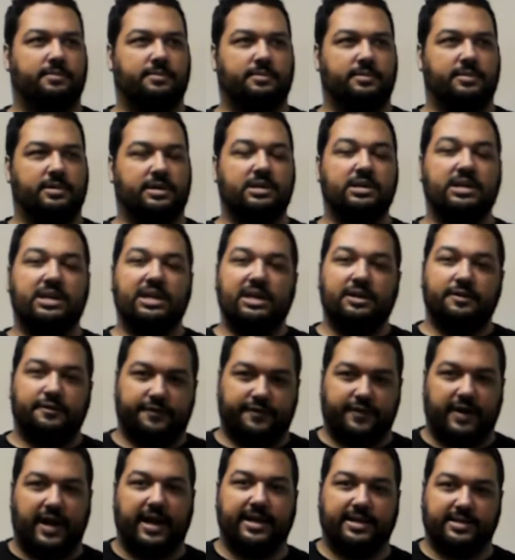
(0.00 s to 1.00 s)

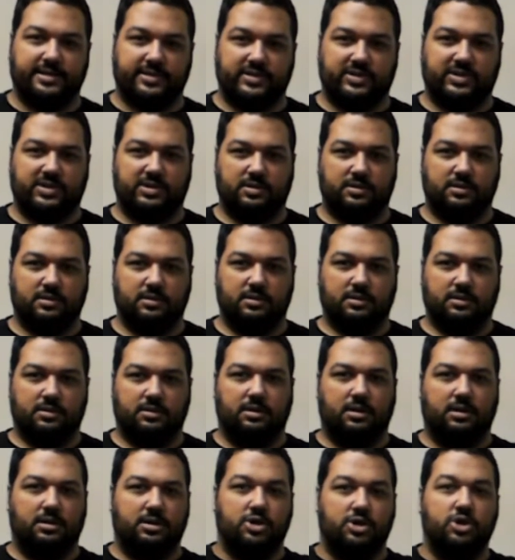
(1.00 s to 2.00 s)
Neophytes,
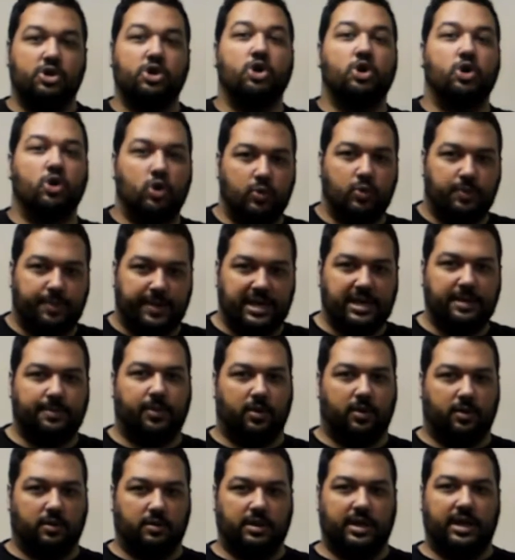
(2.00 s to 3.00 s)
new
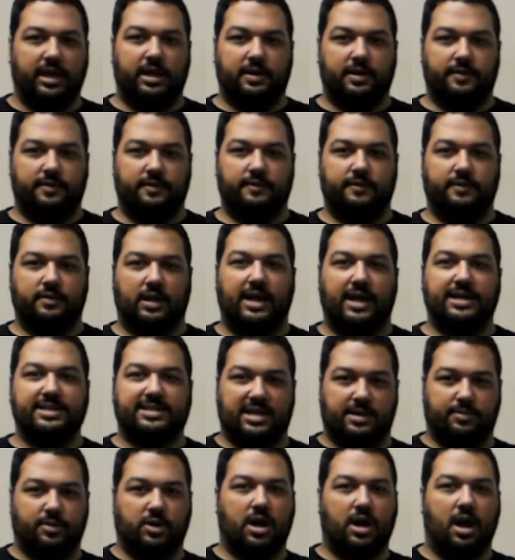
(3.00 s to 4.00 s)
people in
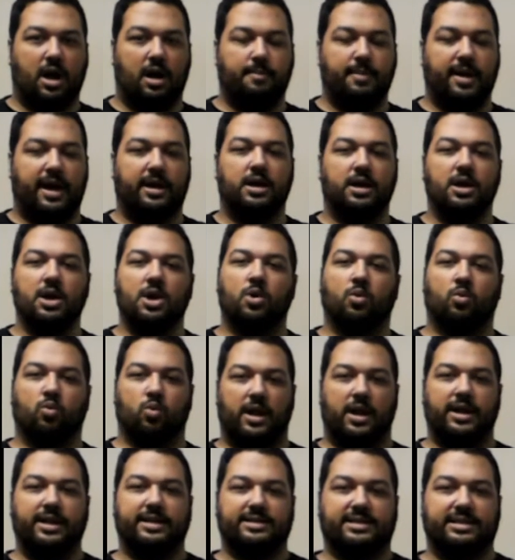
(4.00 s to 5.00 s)
lightsaber combat,
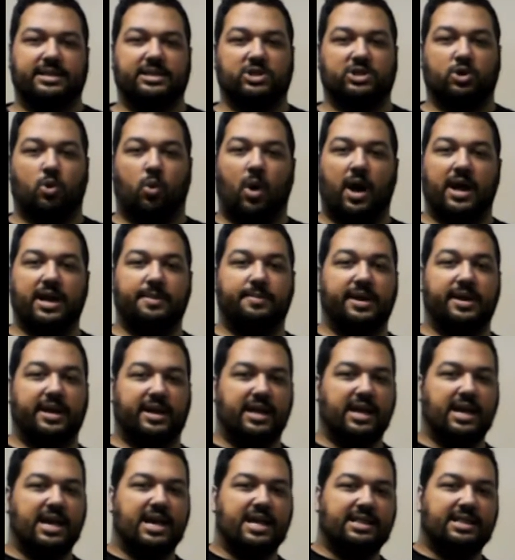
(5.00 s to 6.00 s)
run into this quite a bit.